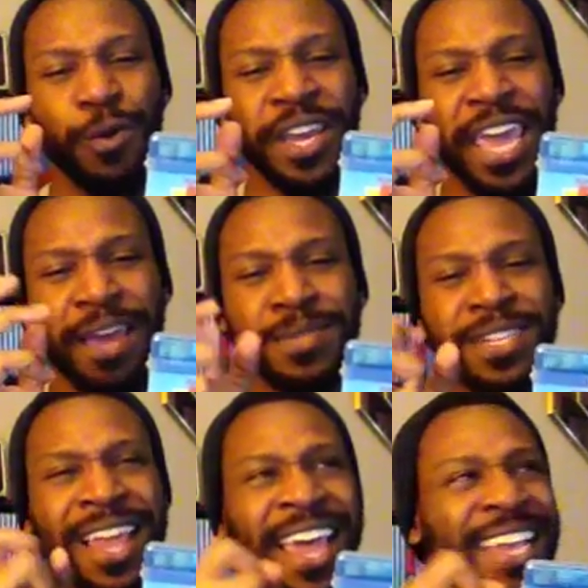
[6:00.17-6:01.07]
when it came to
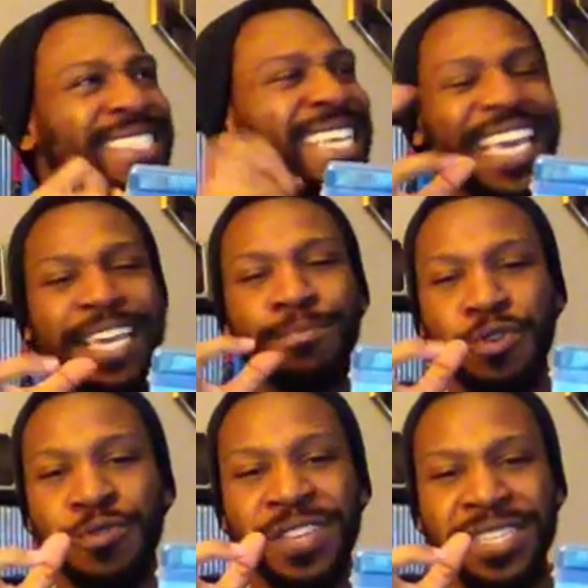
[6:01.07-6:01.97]
like teen
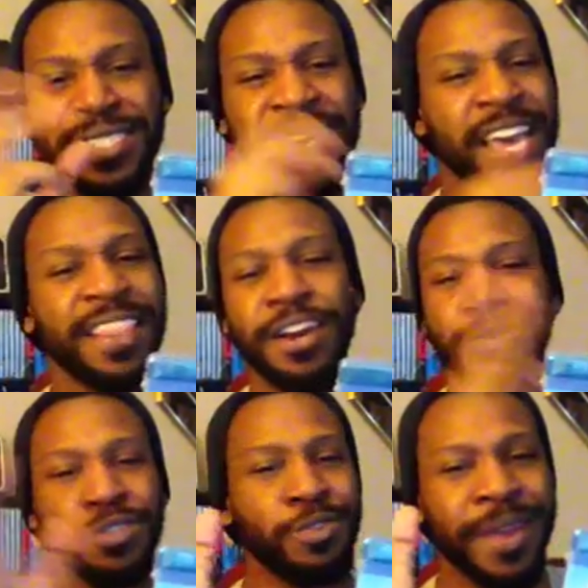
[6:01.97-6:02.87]
movies. They
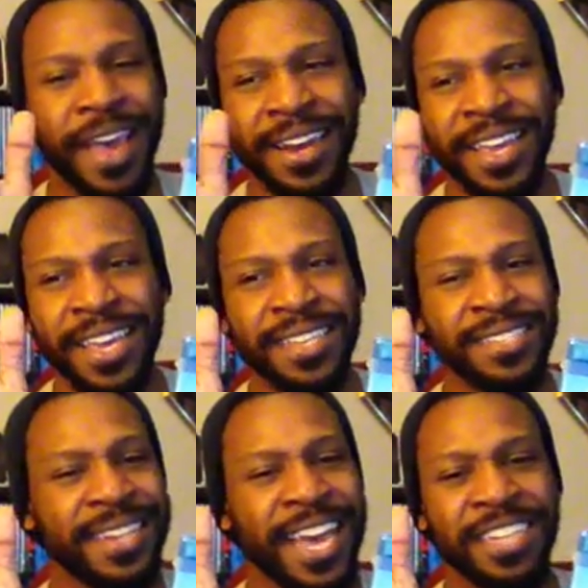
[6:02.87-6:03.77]
don't do them
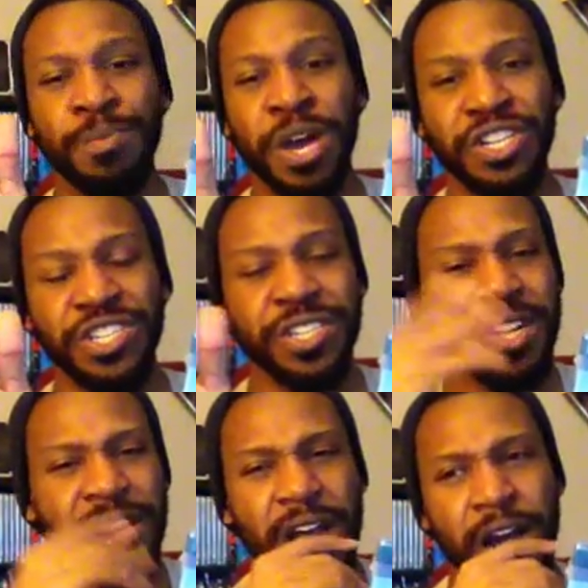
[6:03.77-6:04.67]
nowadays, not as much.
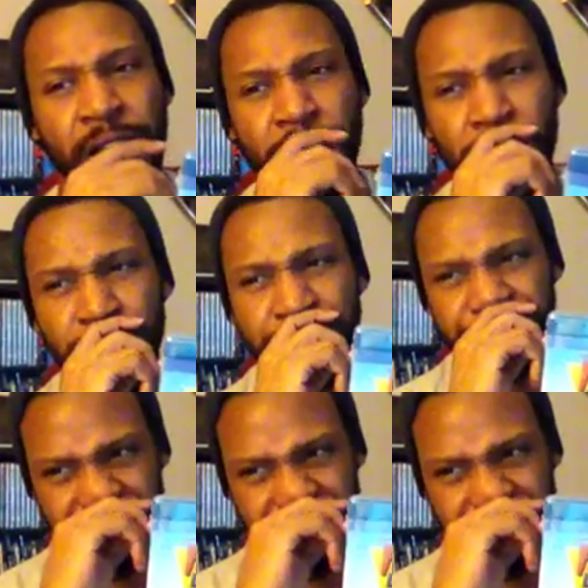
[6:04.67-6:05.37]
But